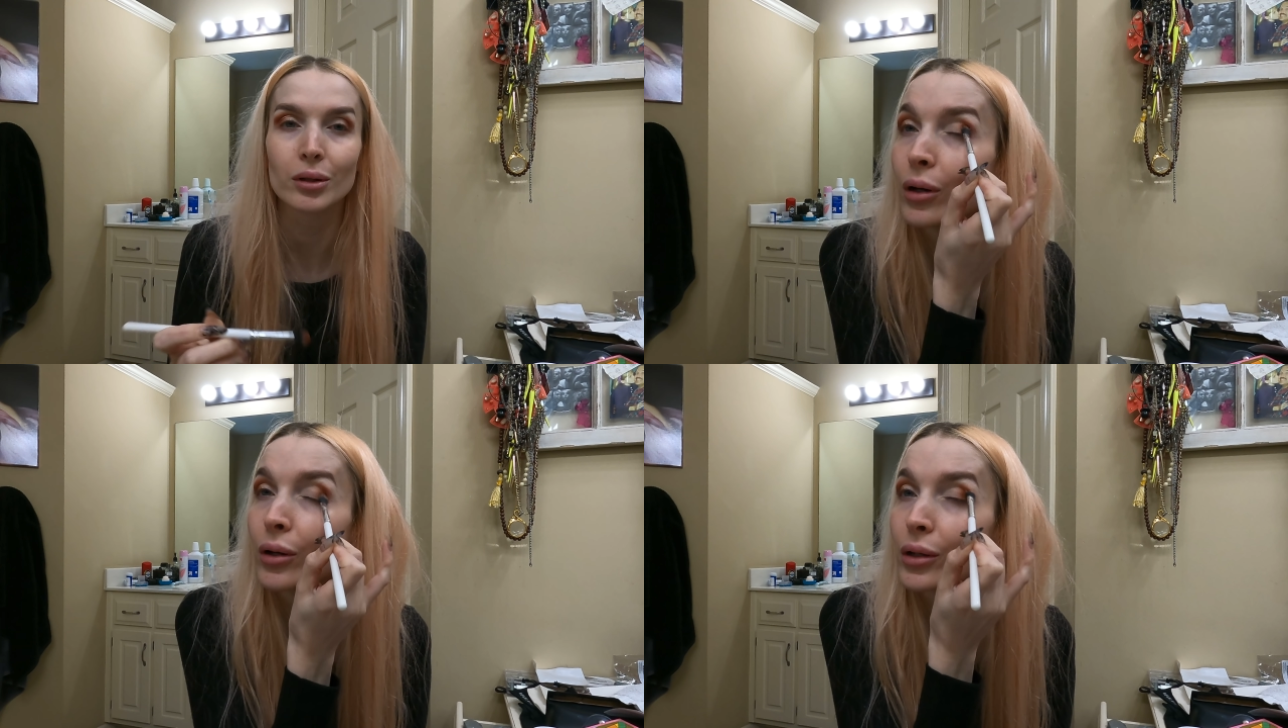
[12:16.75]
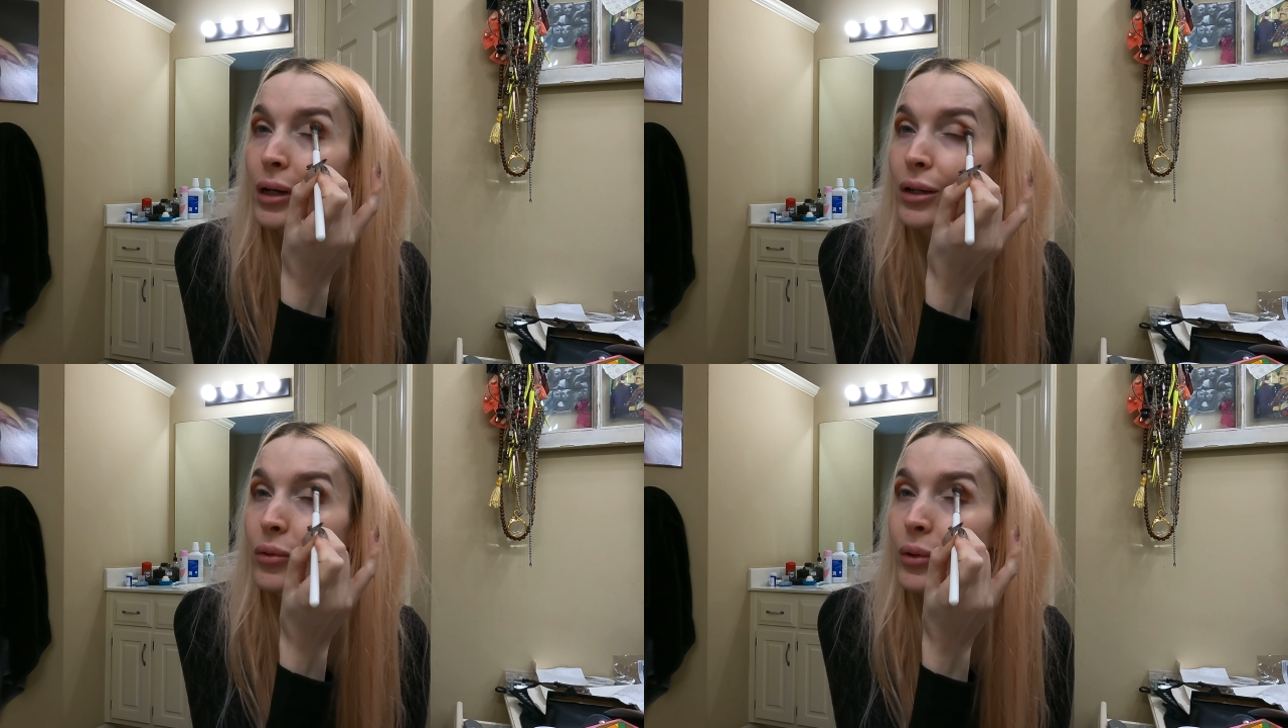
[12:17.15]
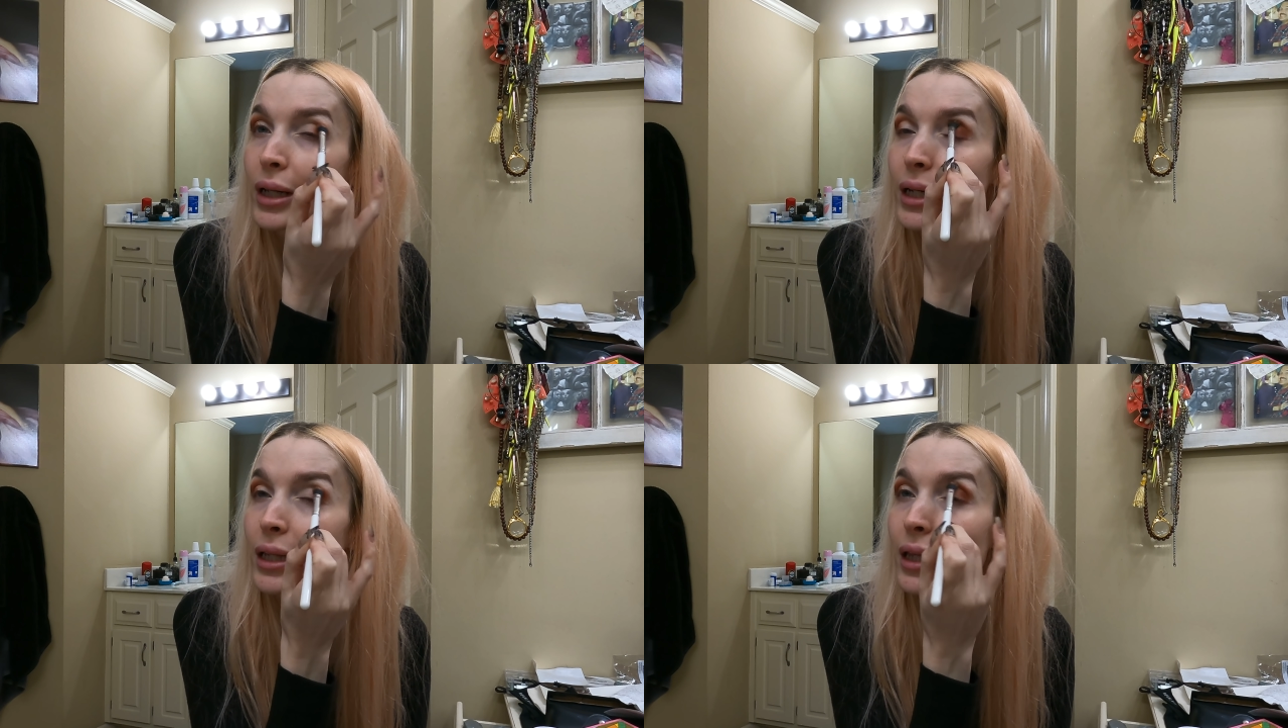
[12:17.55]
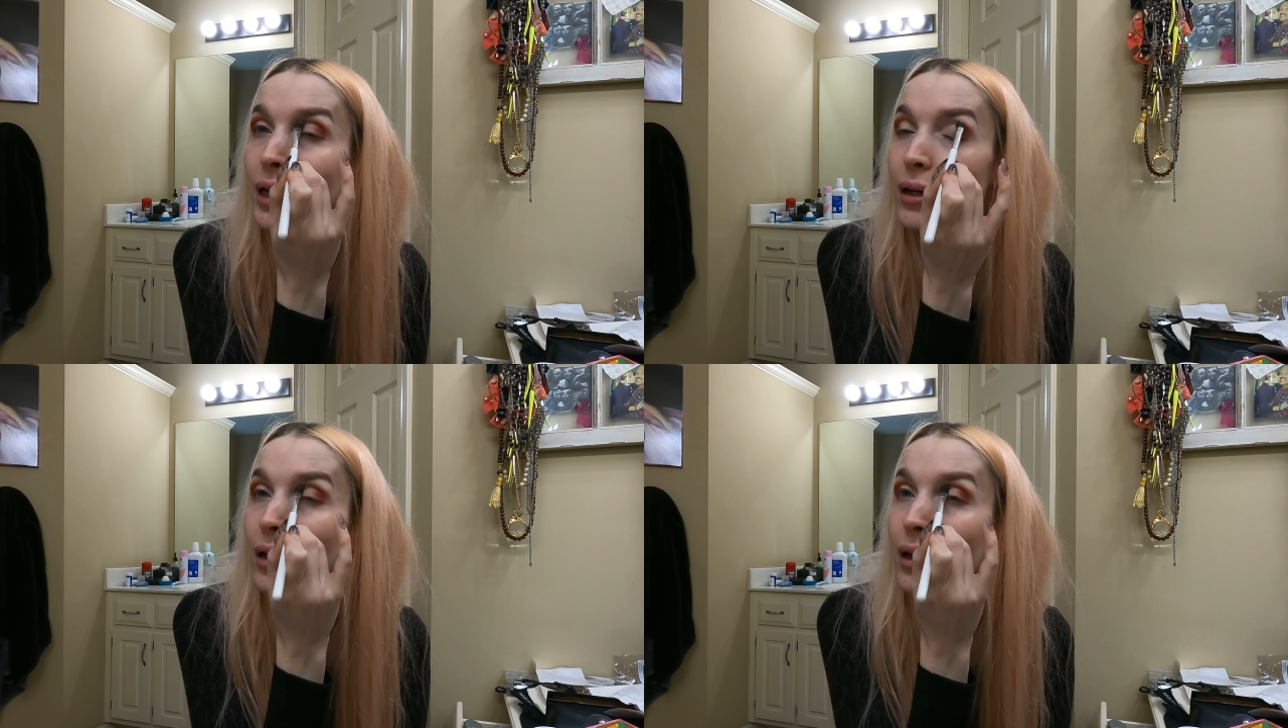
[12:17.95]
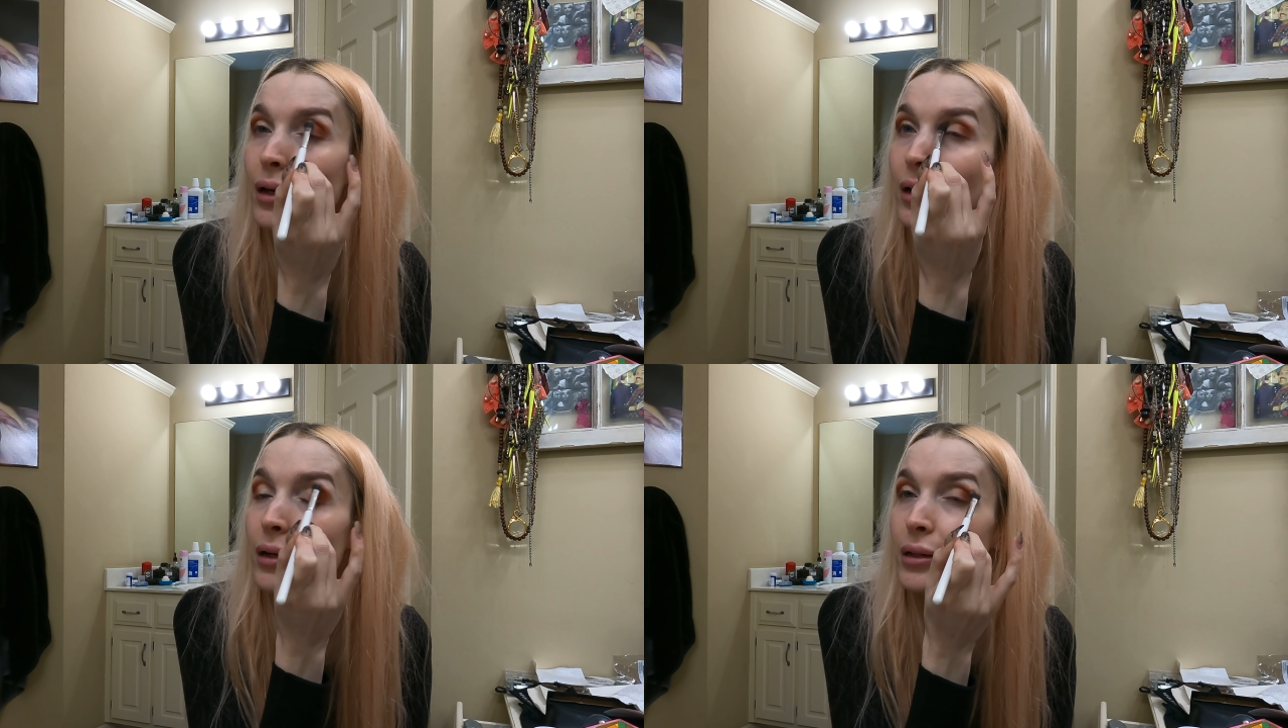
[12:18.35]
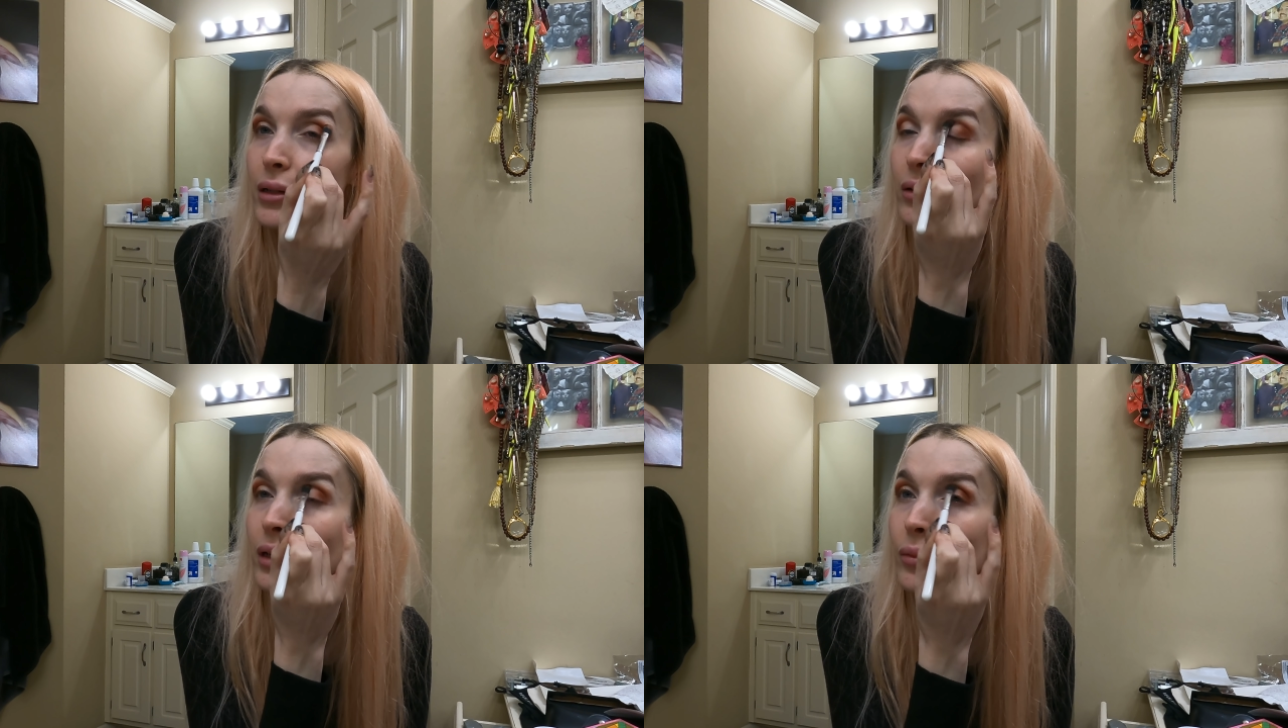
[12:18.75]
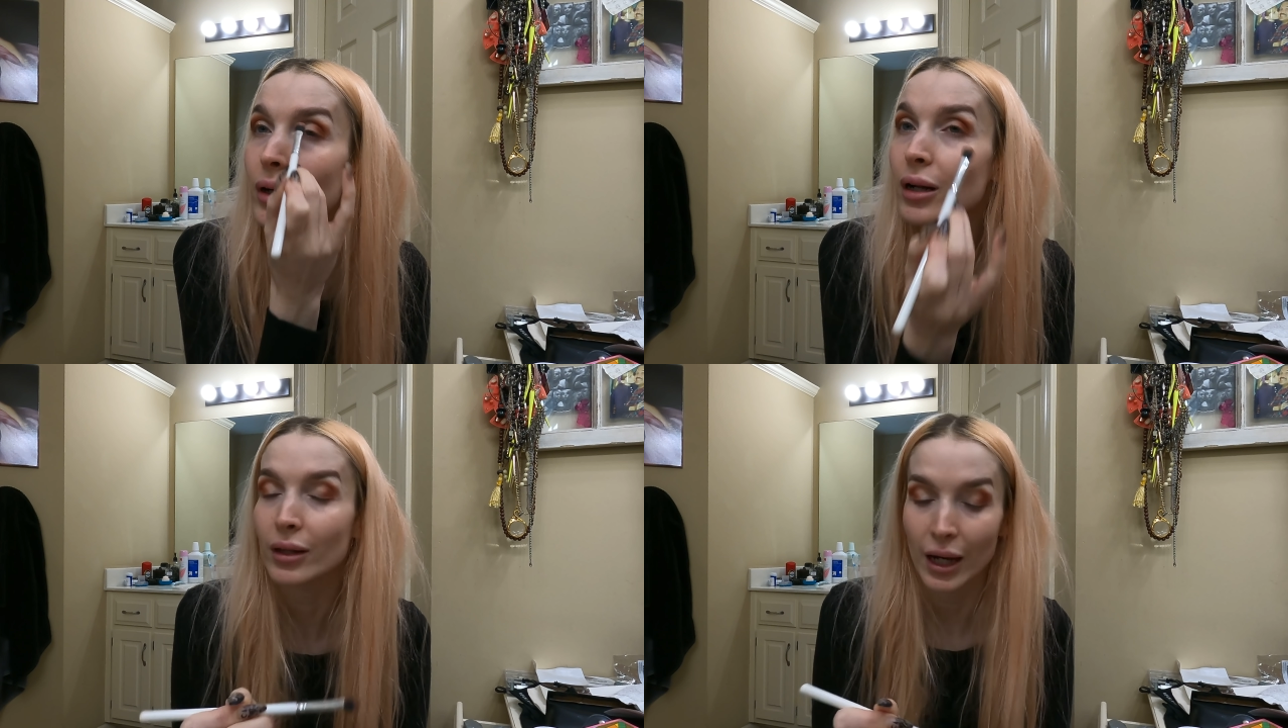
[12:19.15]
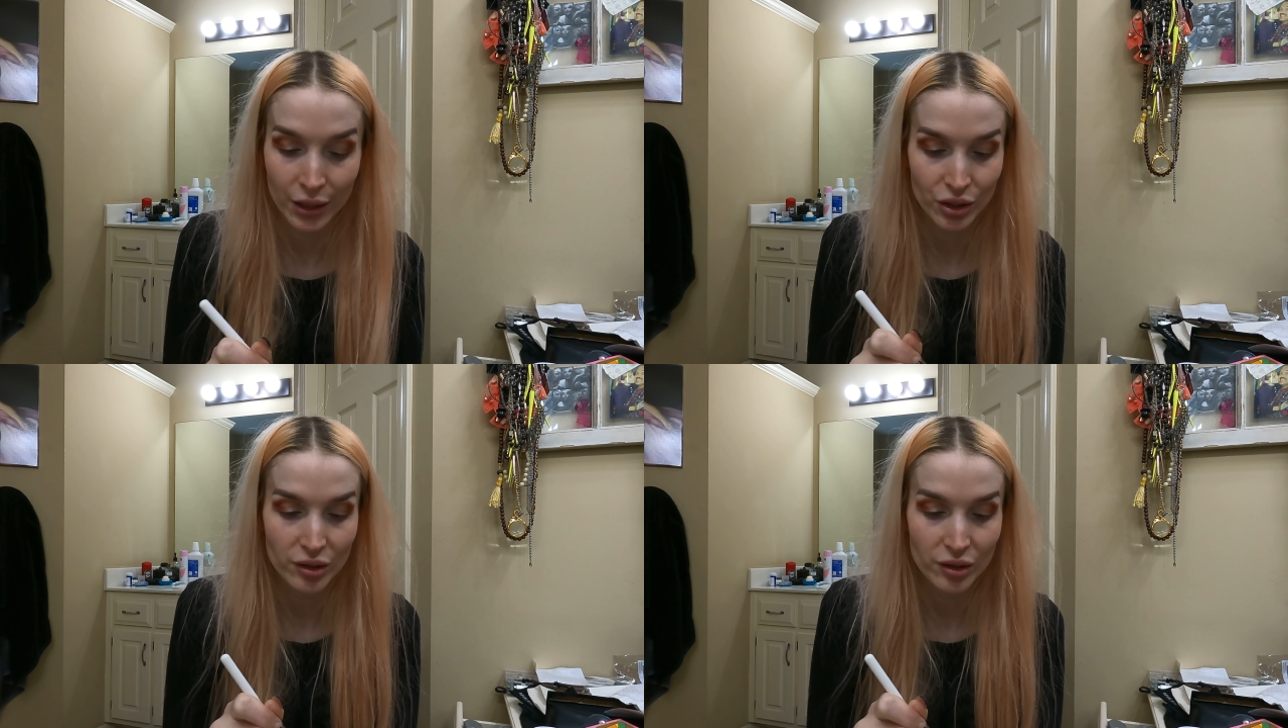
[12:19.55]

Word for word: if you're not doing anything, you don't need to put on lashes.